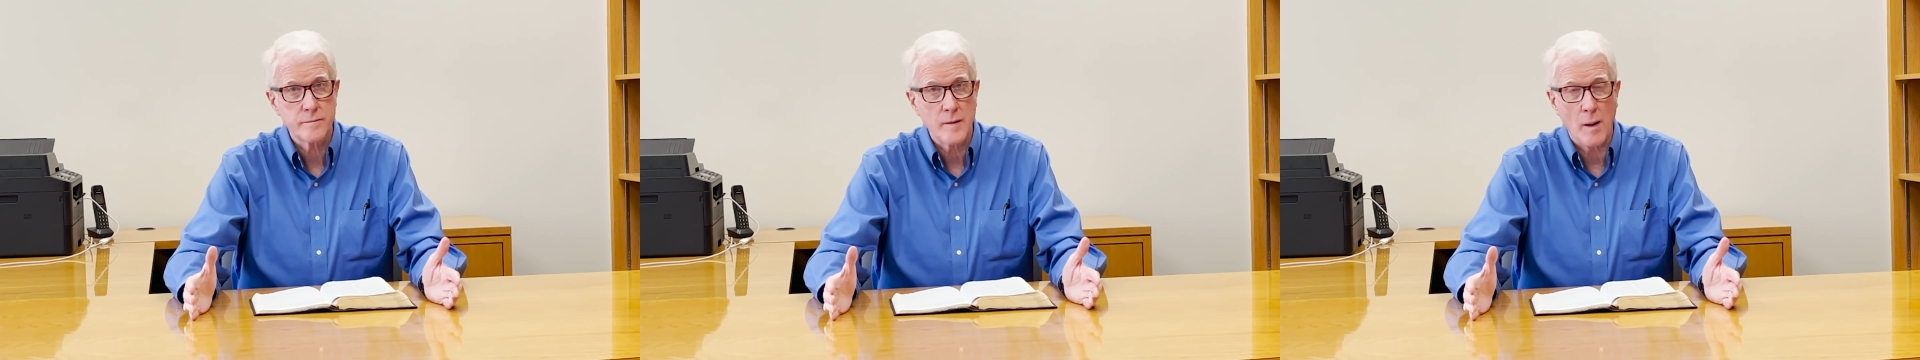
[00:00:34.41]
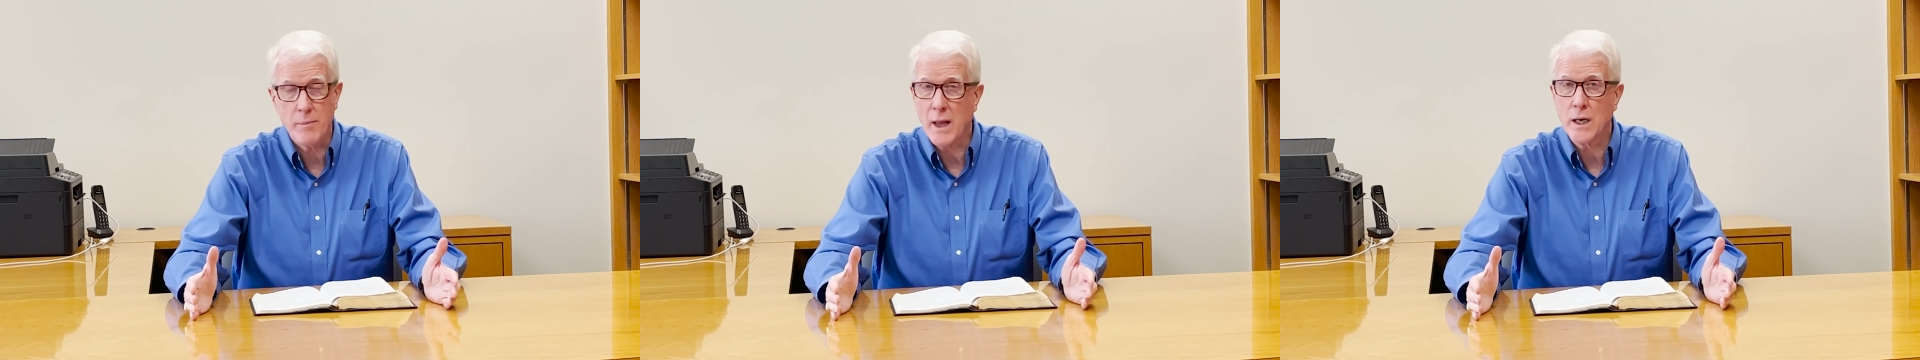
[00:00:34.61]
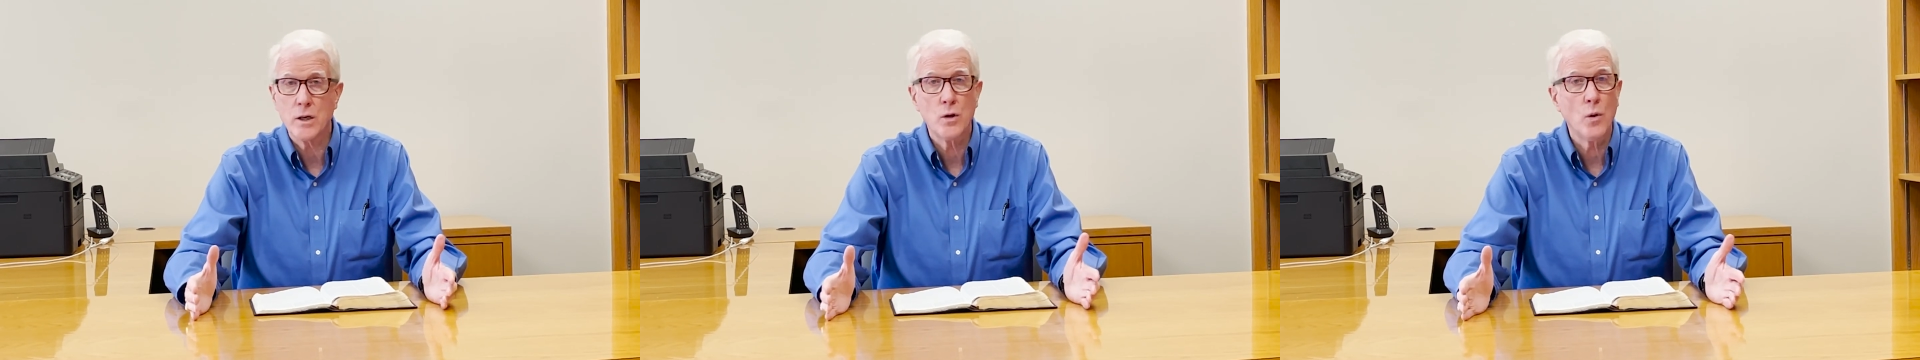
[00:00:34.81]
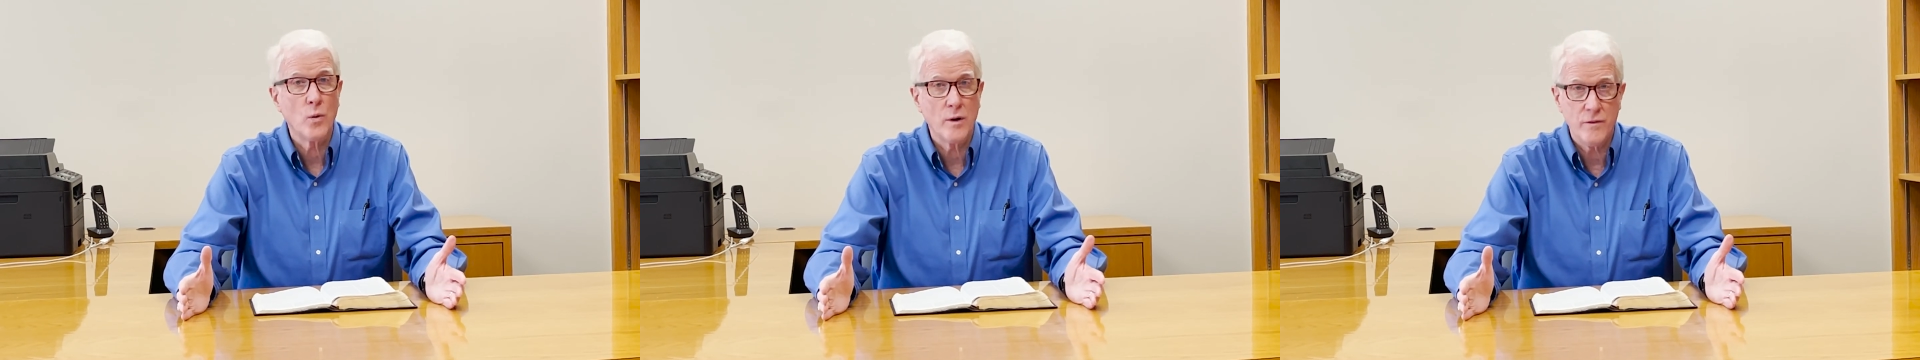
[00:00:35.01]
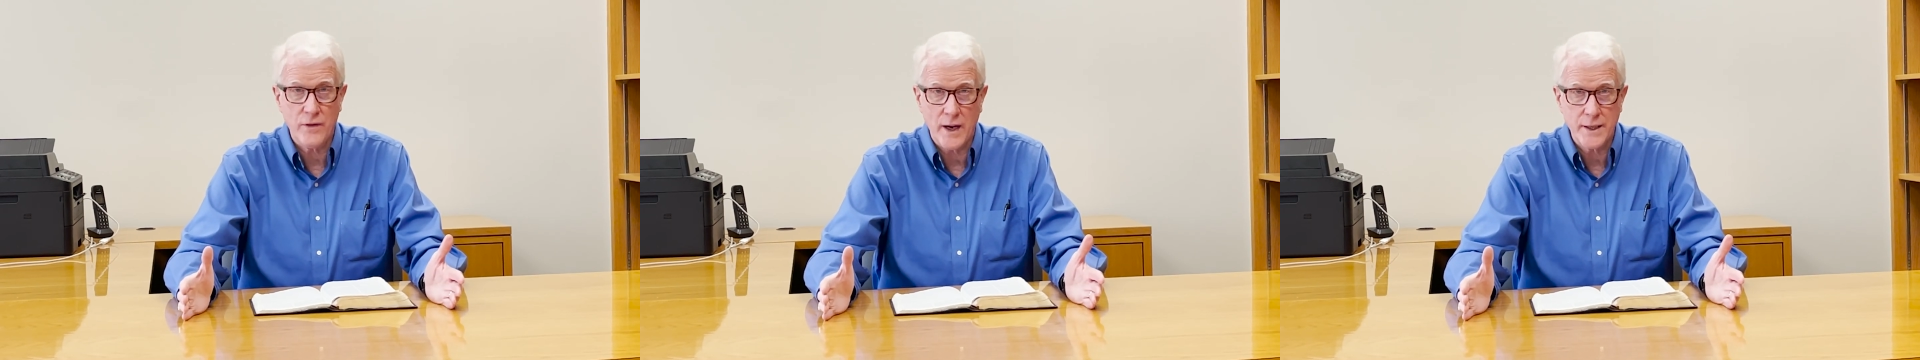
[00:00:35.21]
I'm not
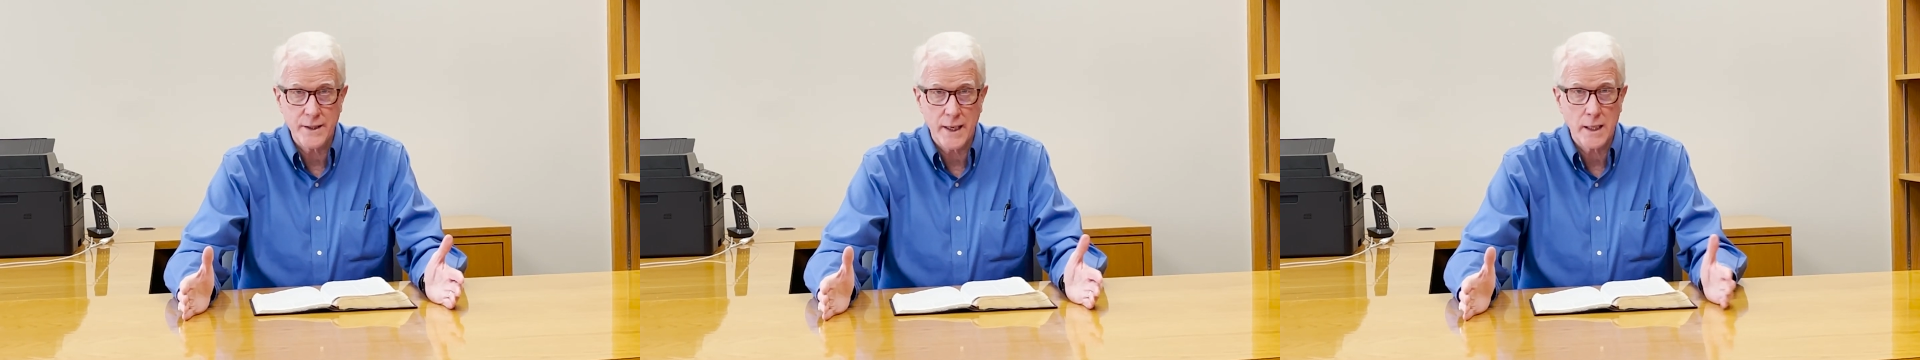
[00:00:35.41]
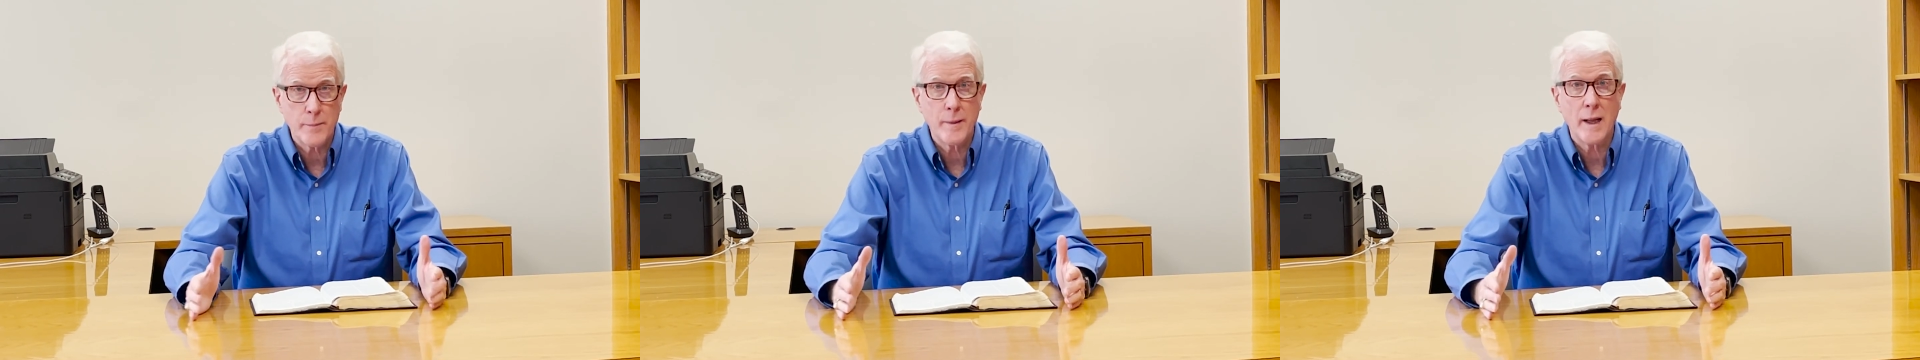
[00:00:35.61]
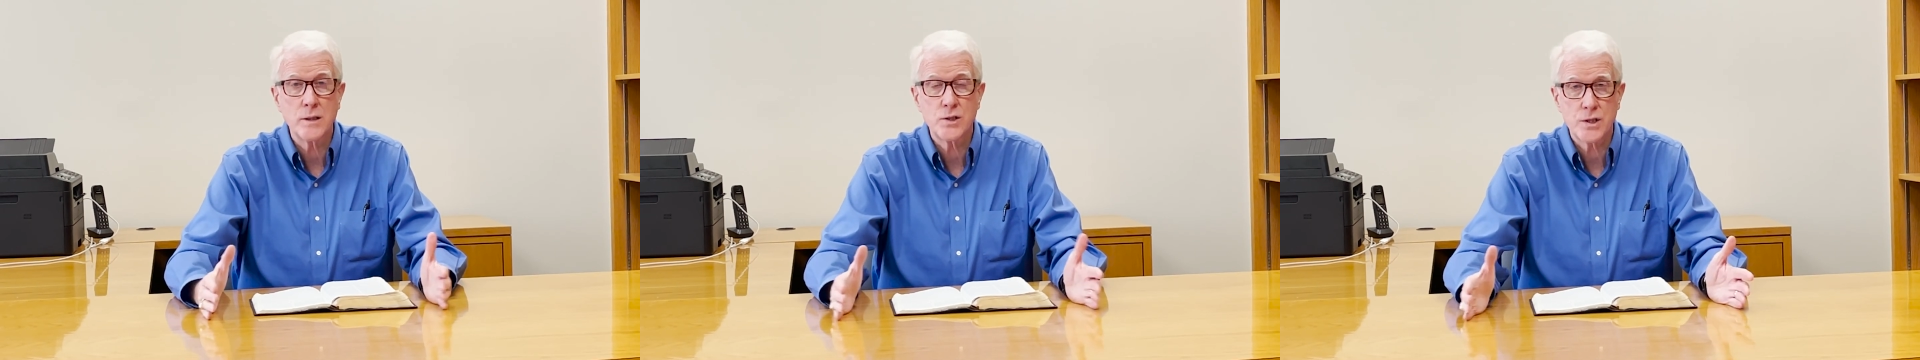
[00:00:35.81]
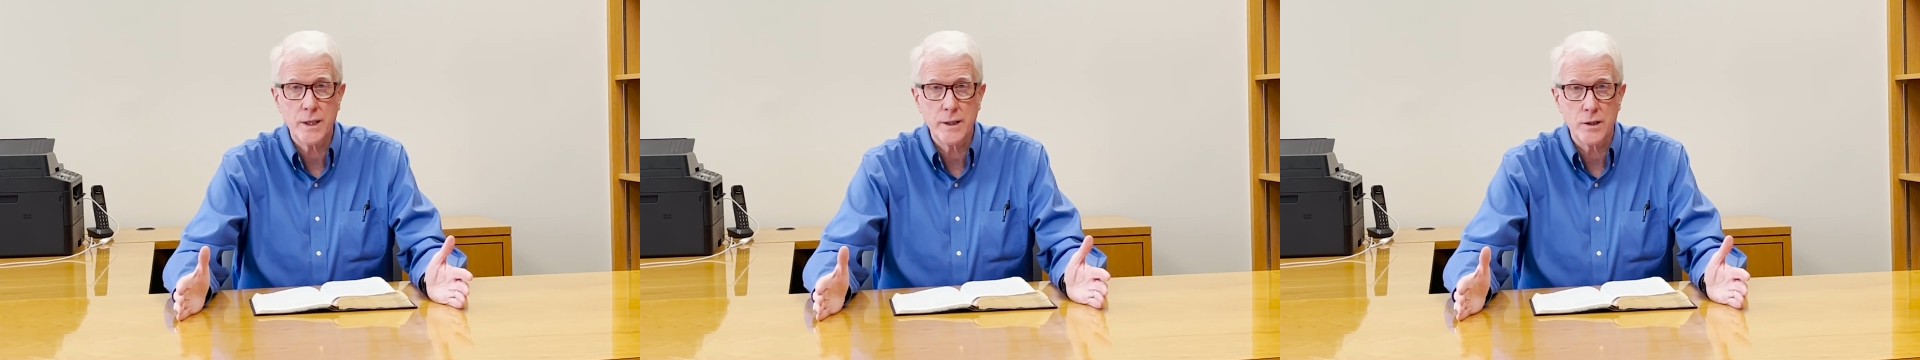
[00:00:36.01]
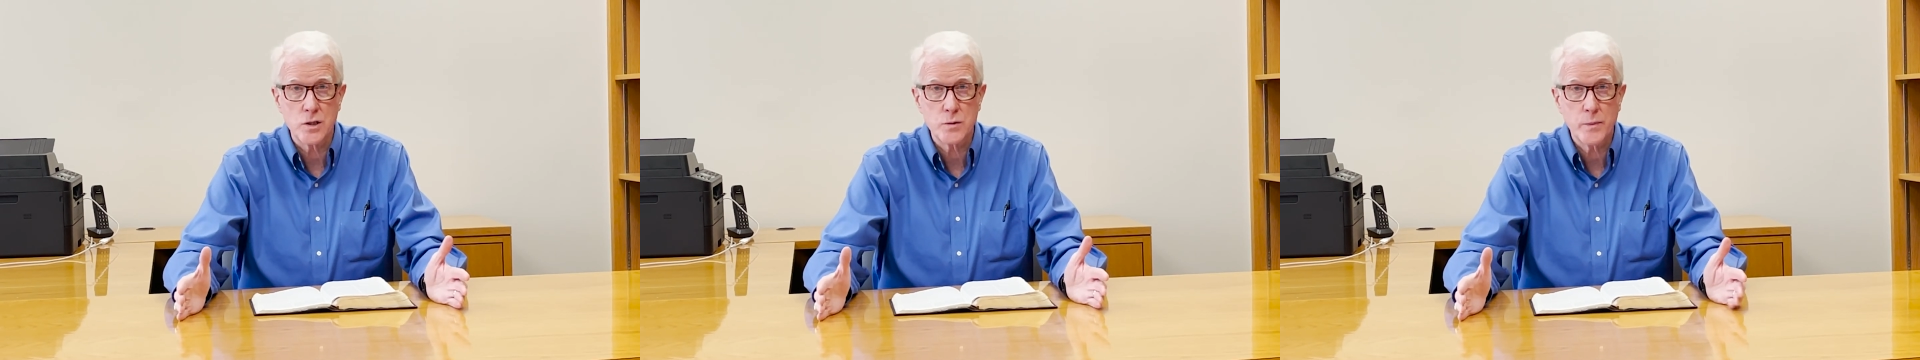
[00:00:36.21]
glorified yet. I'm not sinless.